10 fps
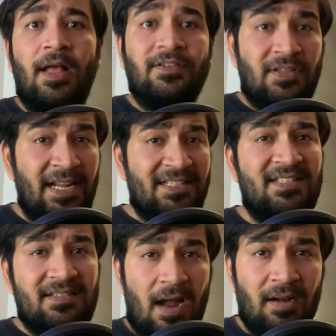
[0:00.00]
So let's
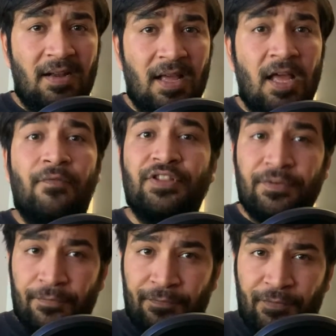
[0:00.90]
start with the
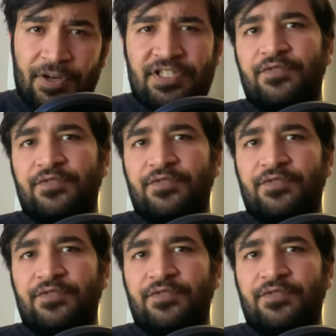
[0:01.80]
first